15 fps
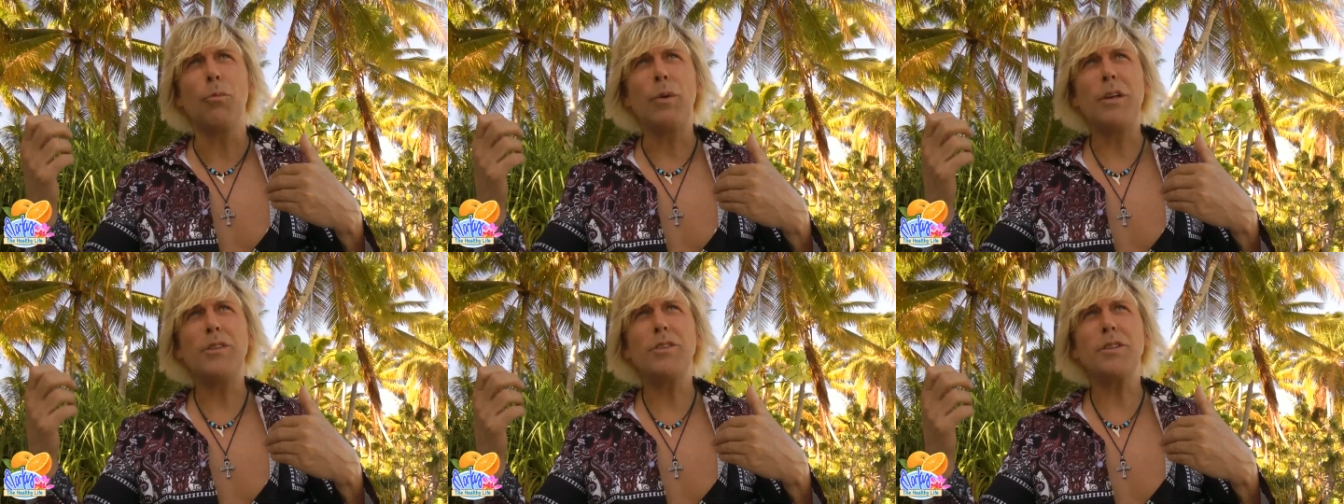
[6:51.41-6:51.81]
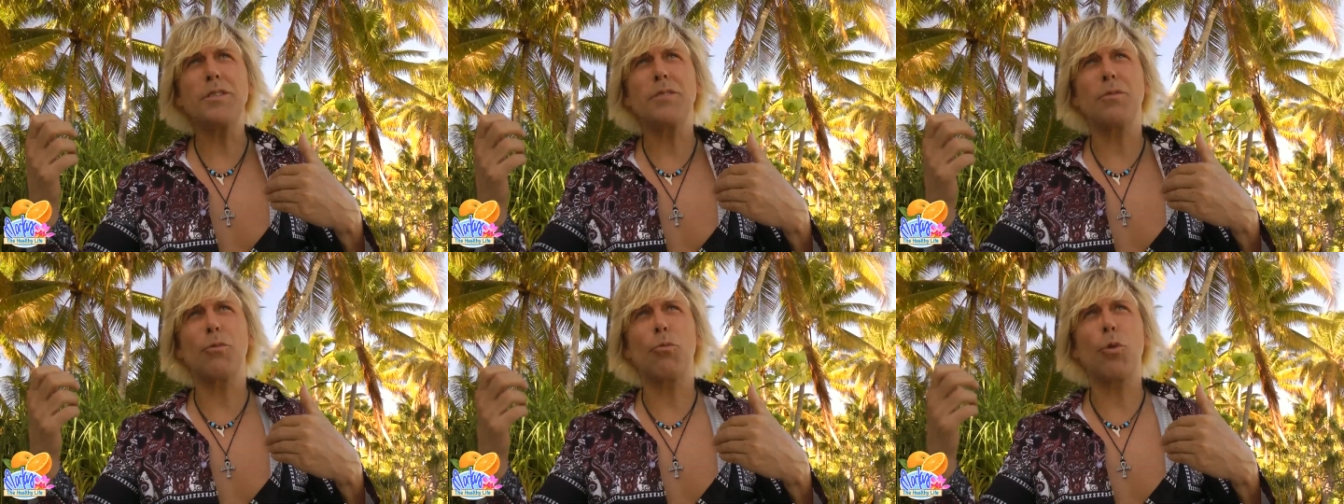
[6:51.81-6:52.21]
We
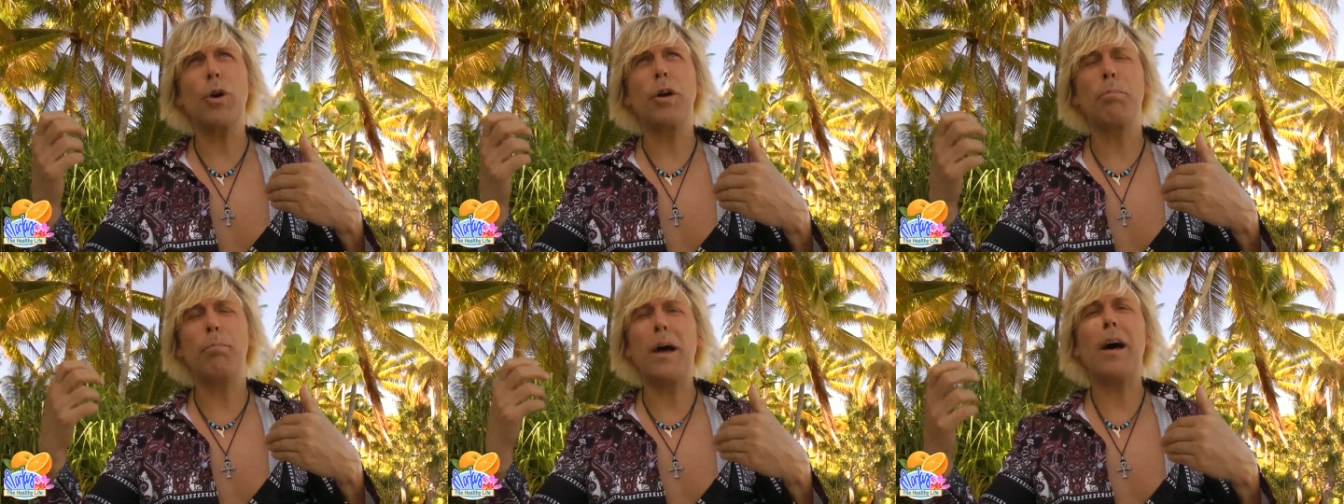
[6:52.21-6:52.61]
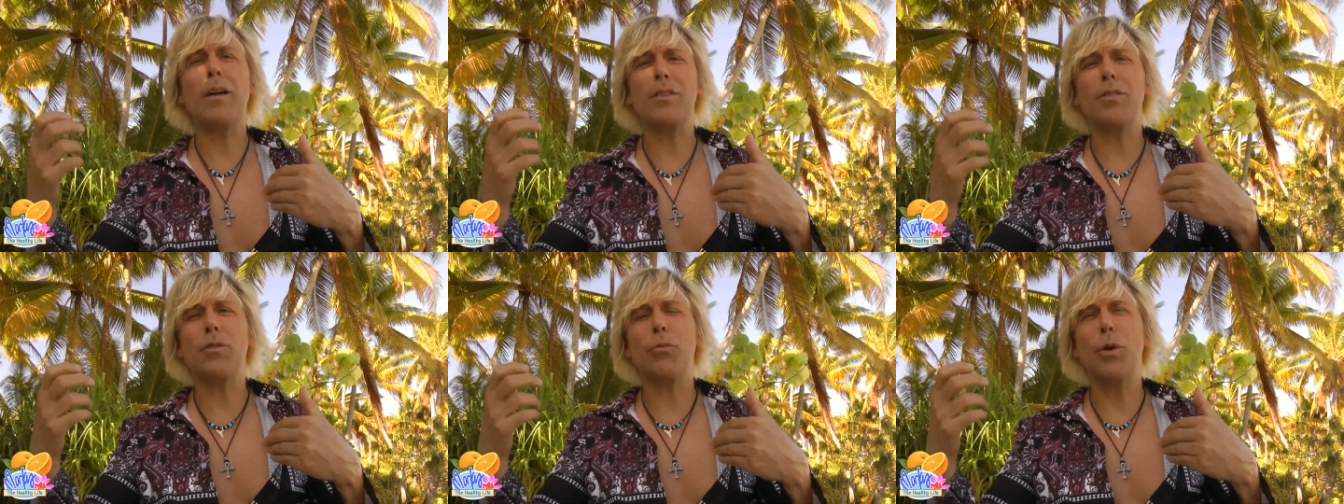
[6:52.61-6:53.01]
just work
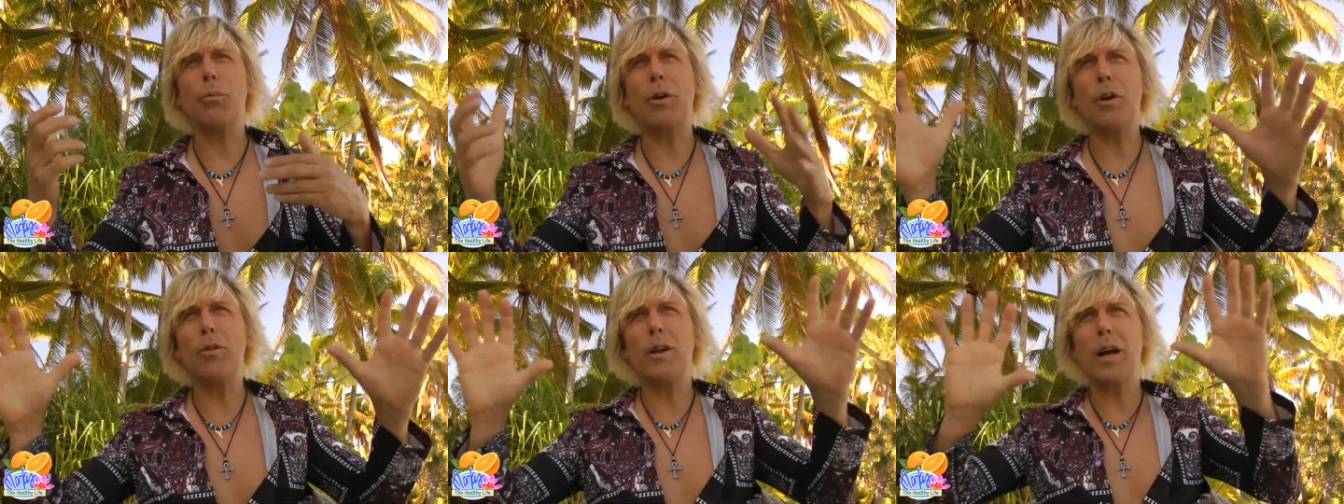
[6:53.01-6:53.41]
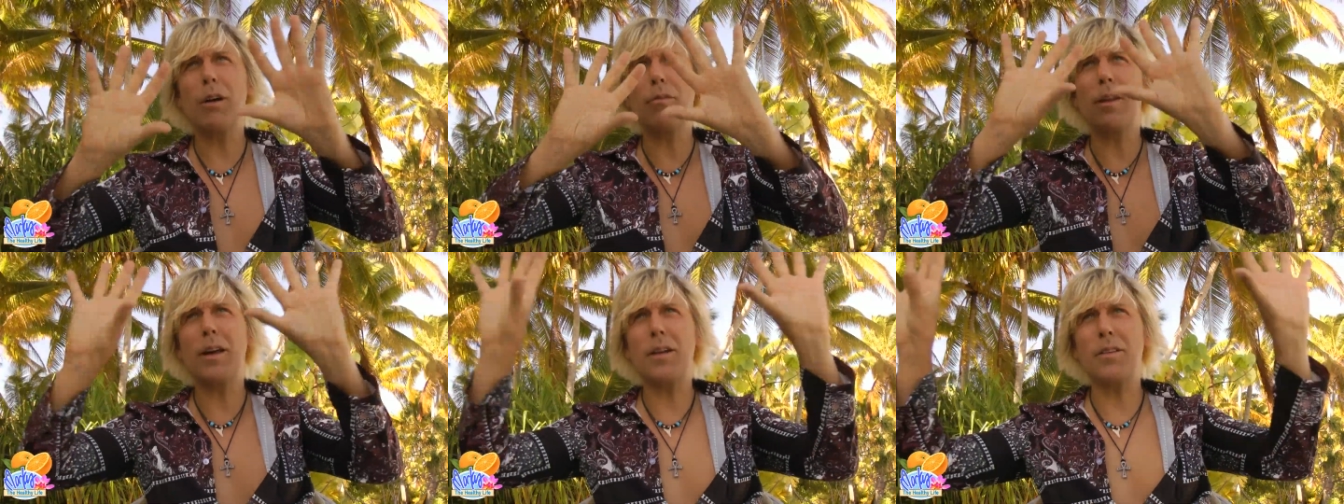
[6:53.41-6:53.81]
best when we don't
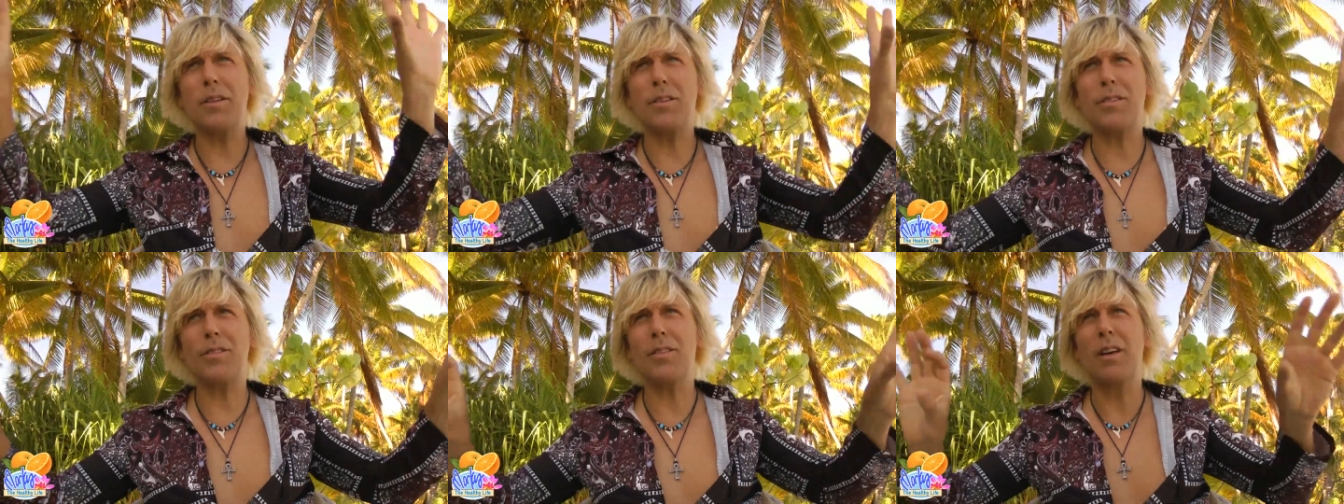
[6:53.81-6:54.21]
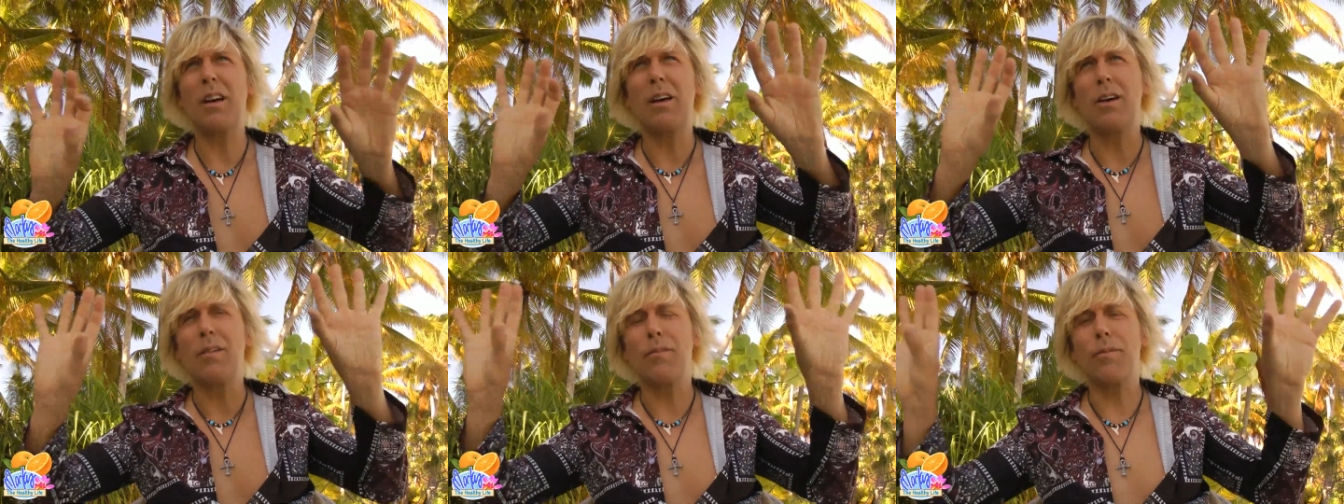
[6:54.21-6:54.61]
have like this
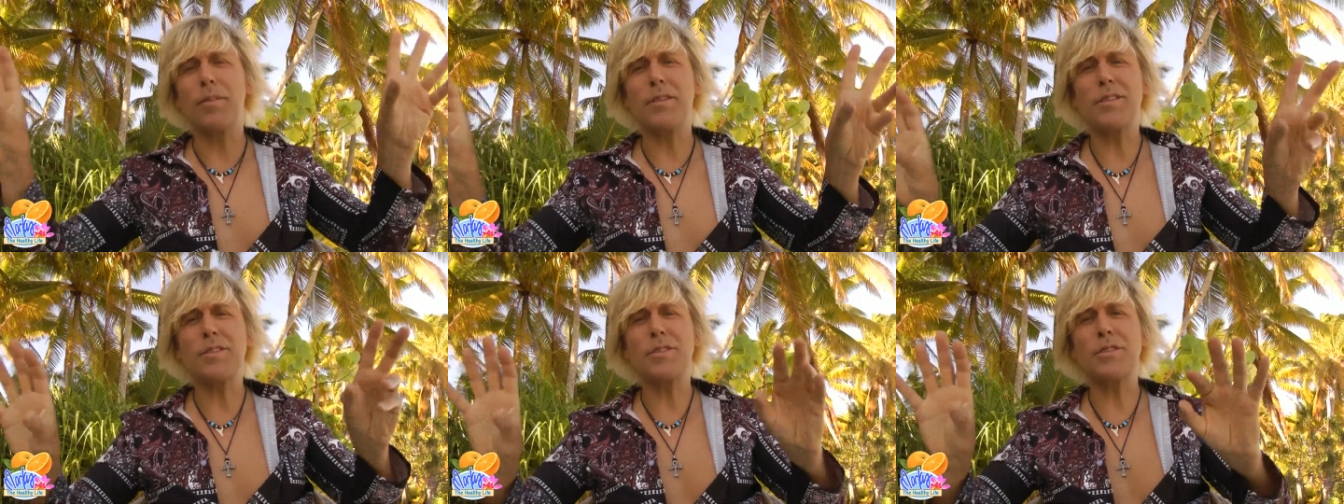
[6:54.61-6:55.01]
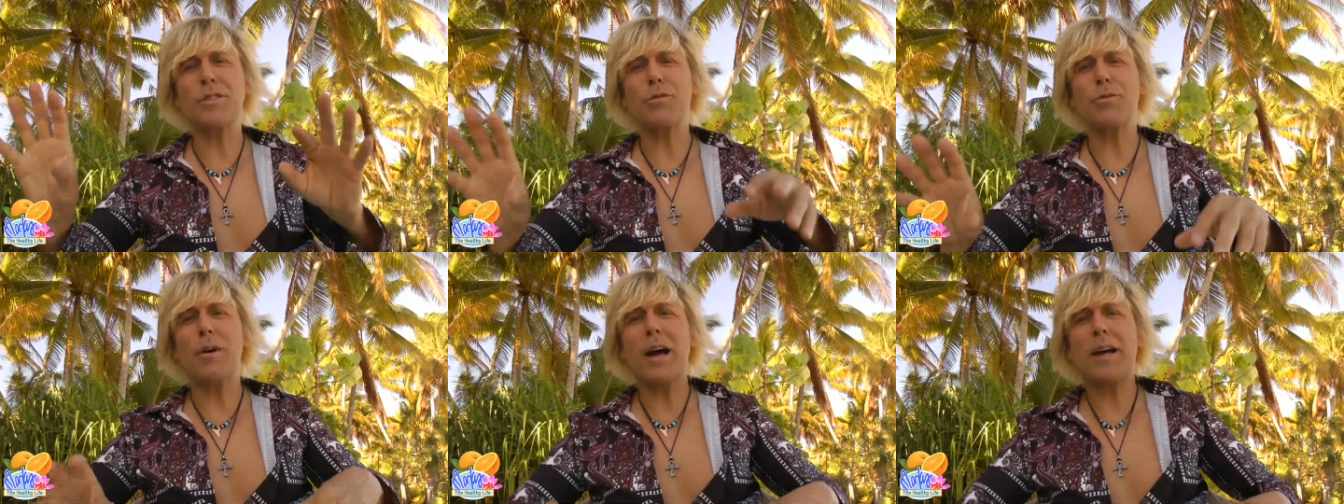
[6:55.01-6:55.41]

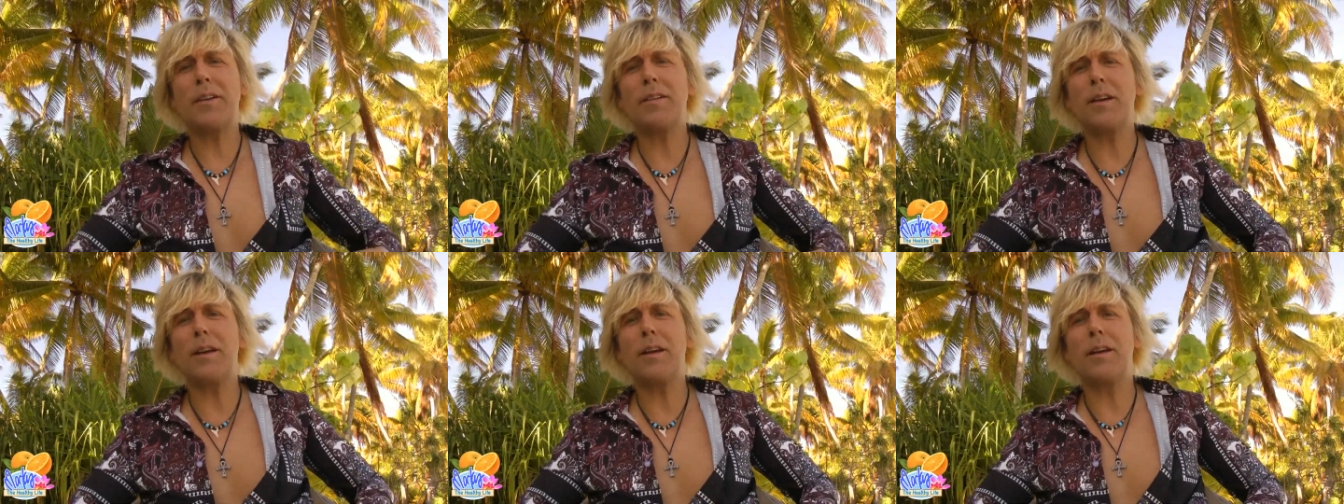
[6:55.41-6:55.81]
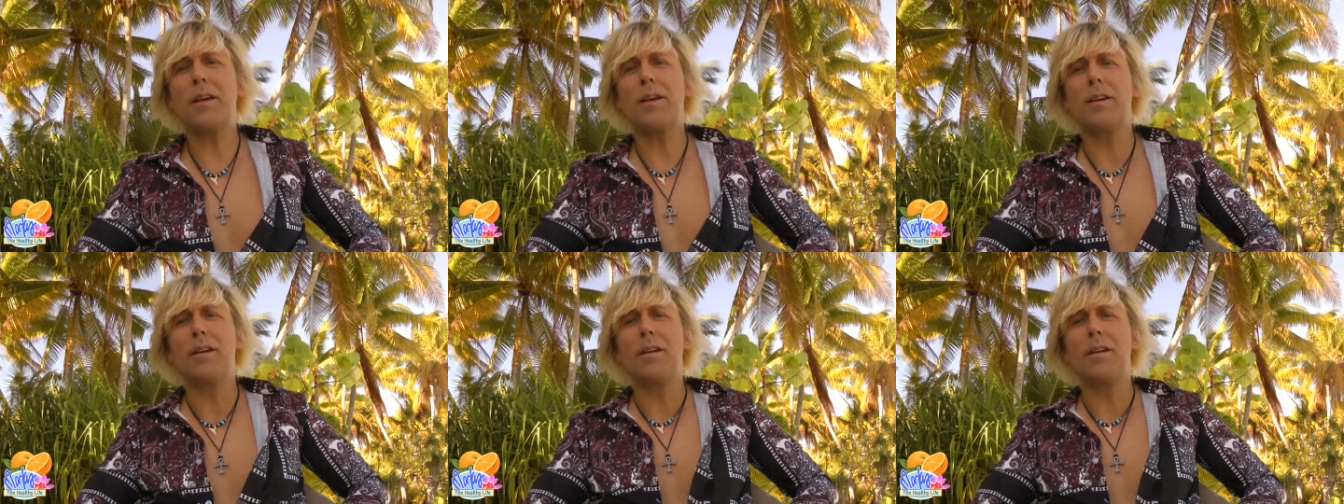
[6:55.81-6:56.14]
distracting